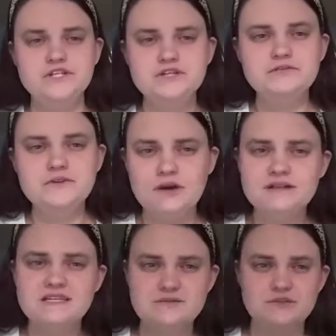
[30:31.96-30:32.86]
what you'll
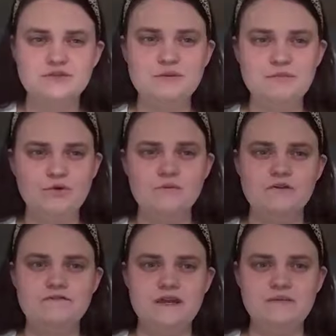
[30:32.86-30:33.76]
notice as we're doing more and
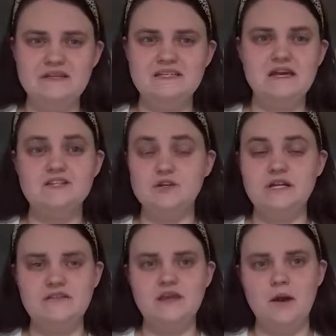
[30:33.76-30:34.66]
more family science or
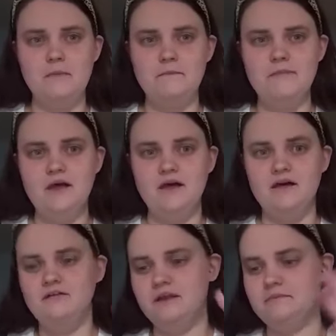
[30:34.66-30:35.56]
anything about
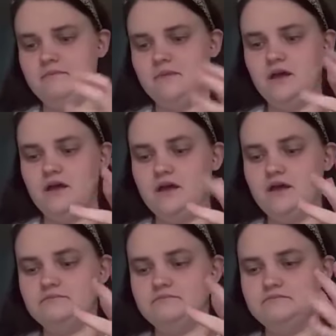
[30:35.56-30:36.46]
uh, like
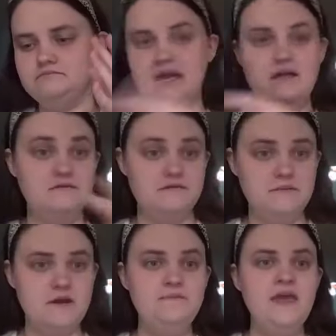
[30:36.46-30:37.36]
uh, male and
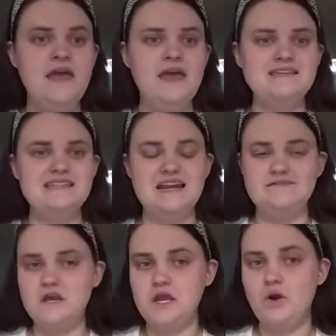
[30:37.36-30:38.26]
female is that
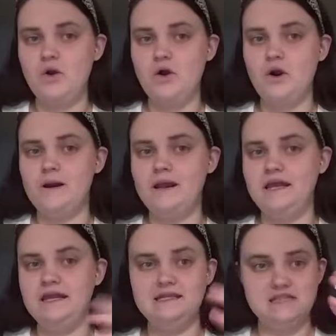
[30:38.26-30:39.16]
if they are
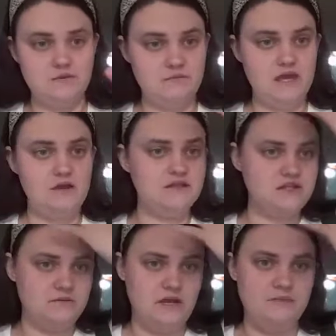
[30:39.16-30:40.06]
any type of male,
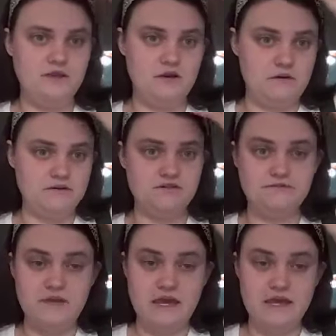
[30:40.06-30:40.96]
it's going to be up here around your
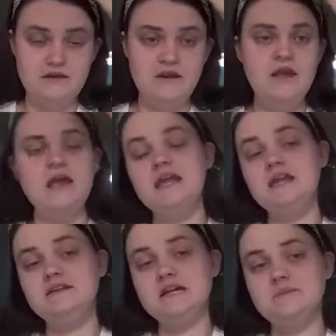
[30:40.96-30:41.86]
head.
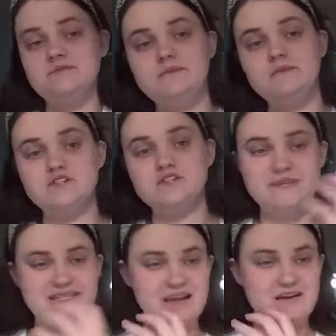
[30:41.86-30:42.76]
Any type of female is going
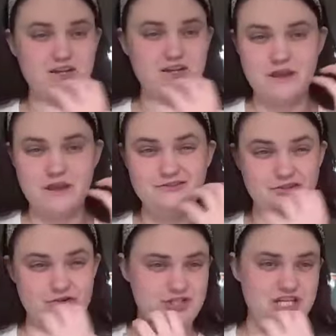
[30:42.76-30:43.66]
to be down here
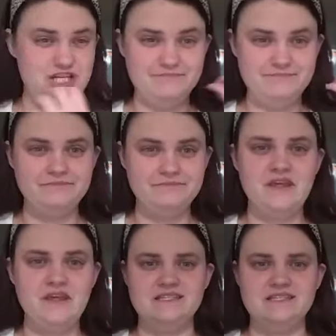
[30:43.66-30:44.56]
around your chin.
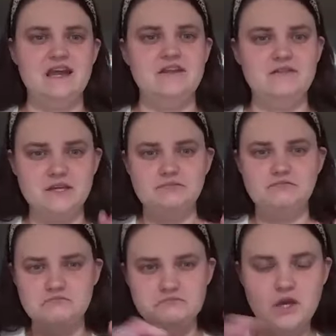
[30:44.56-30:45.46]
That's kind of the
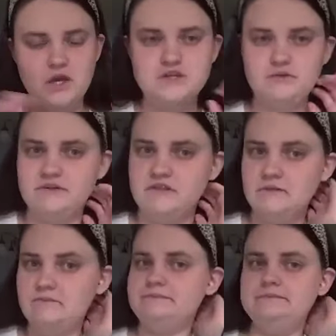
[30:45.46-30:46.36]
go to with
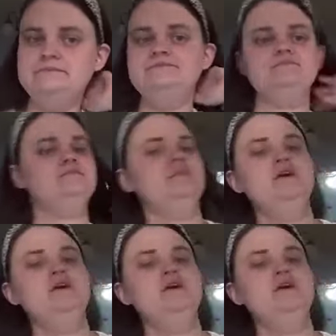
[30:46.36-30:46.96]
it.